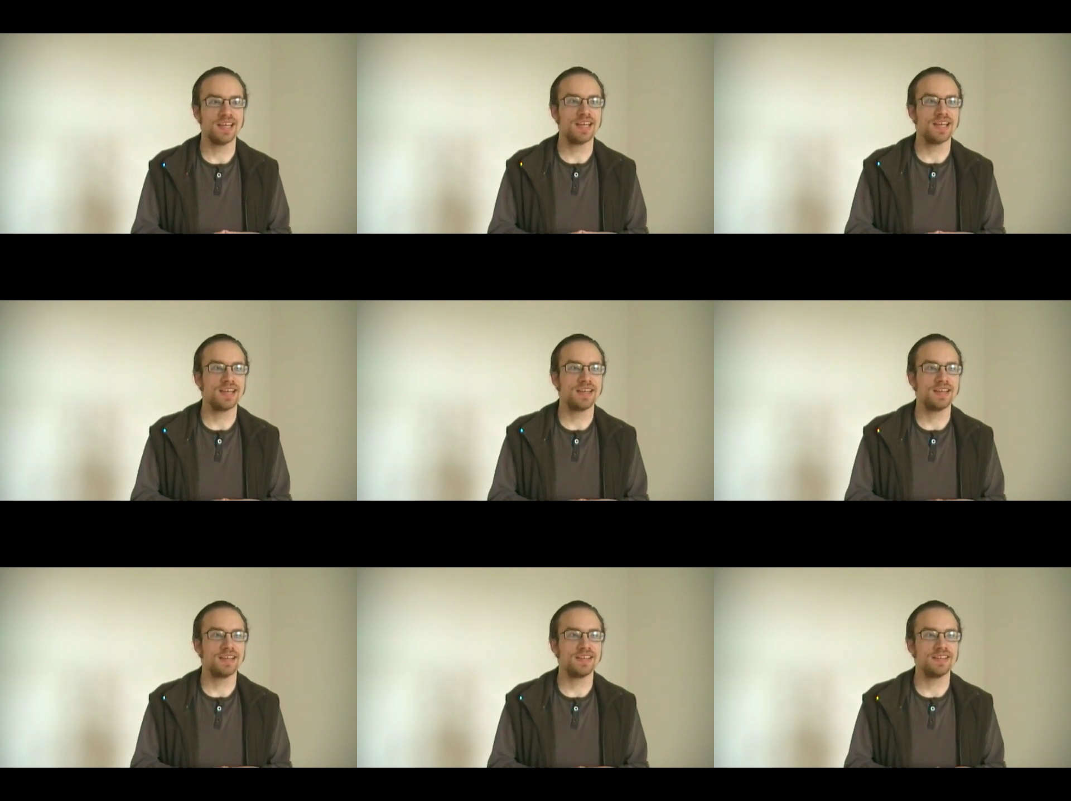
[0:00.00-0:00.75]

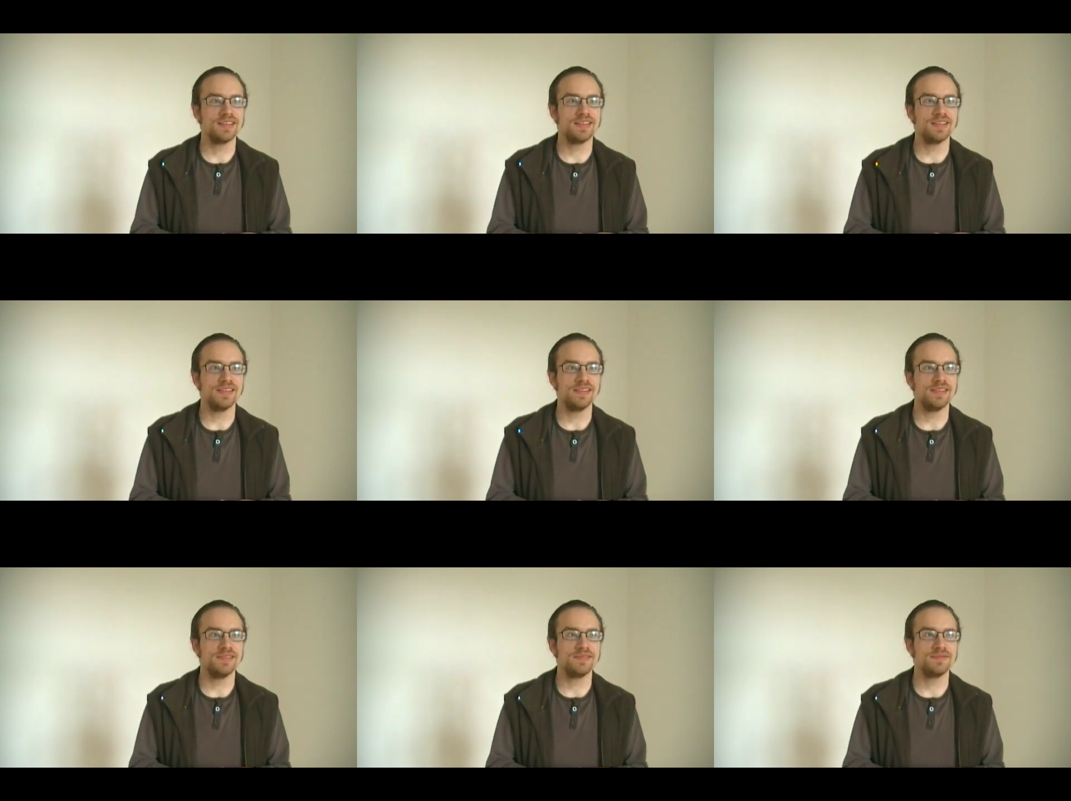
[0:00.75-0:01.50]

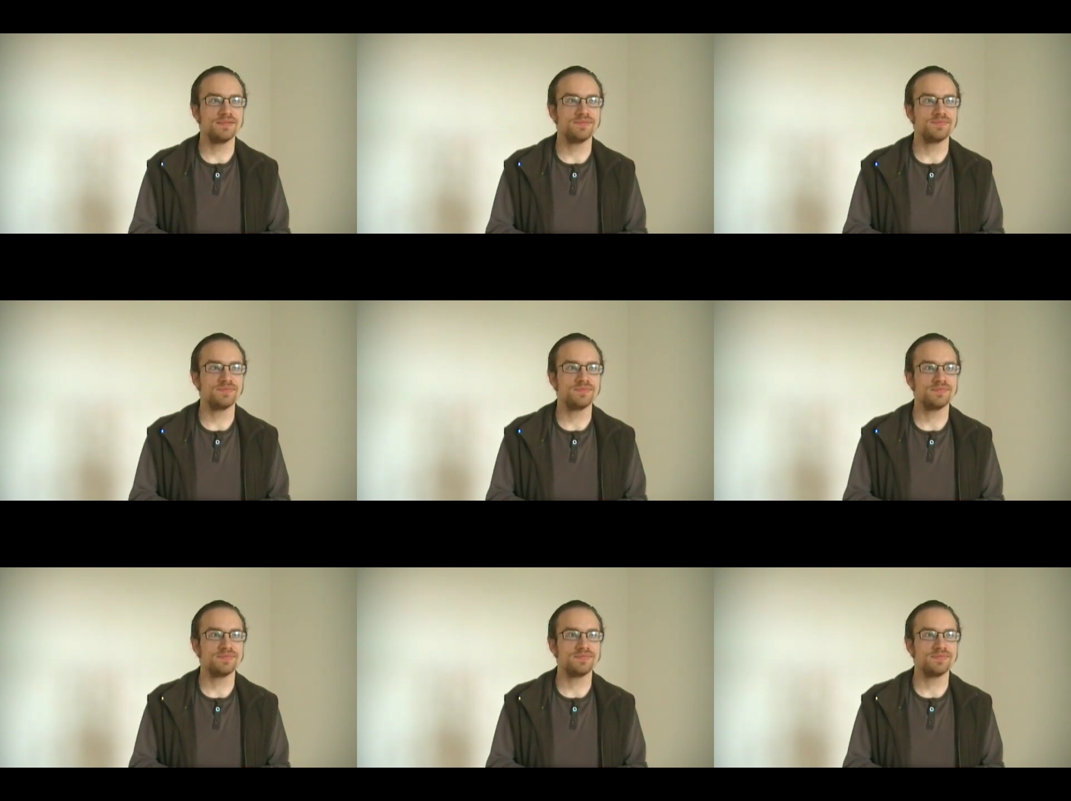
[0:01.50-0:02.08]
(no one is talking)